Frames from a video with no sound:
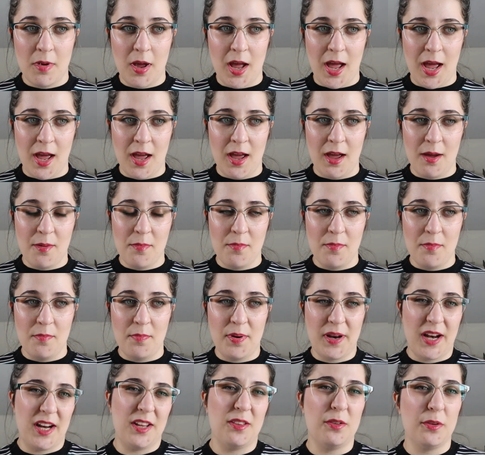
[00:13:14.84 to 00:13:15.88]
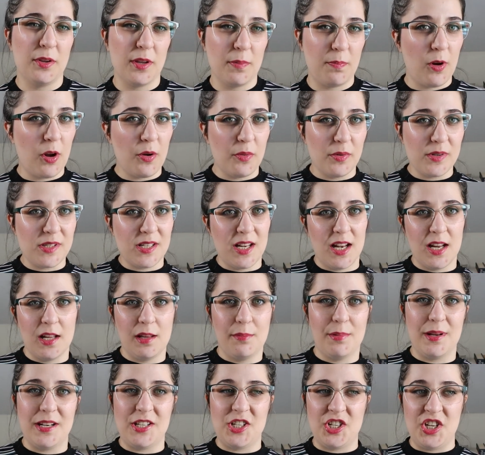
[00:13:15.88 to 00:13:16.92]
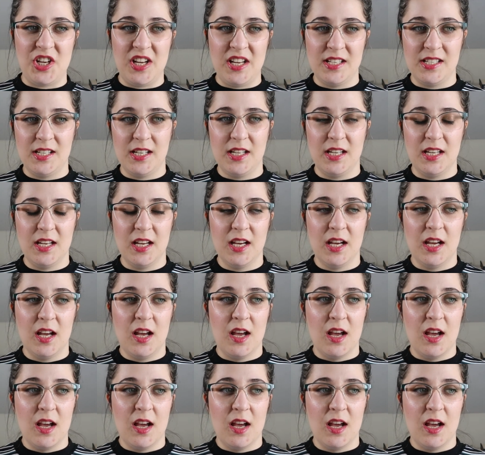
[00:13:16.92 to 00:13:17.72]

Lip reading: but I thought the plot was a little bit cheesy.